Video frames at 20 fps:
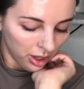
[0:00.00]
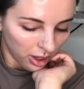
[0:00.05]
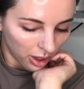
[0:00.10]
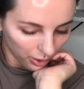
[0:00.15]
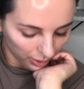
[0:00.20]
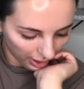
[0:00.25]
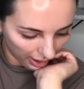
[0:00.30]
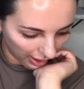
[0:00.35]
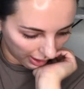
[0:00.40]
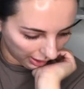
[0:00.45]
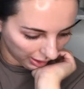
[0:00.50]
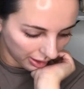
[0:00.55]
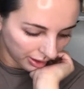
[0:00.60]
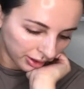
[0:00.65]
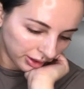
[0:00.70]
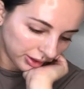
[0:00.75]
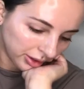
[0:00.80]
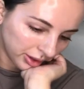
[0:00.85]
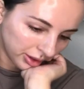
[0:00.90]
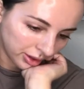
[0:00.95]
Okay,
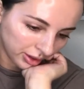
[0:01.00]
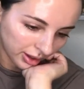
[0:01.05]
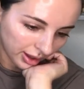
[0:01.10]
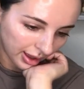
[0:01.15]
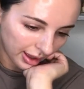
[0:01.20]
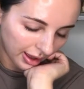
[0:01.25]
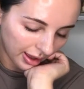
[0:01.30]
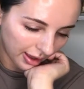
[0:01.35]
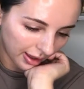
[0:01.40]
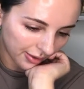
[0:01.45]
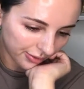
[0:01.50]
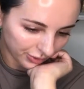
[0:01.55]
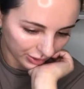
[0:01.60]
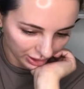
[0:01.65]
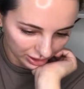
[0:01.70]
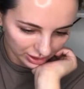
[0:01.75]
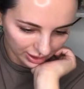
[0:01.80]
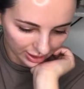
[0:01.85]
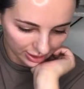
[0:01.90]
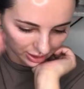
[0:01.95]

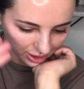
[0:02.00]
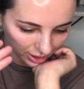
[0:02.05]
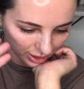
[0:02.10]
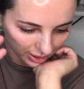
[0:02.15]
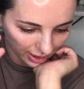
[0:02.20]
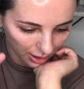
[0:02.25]
first I started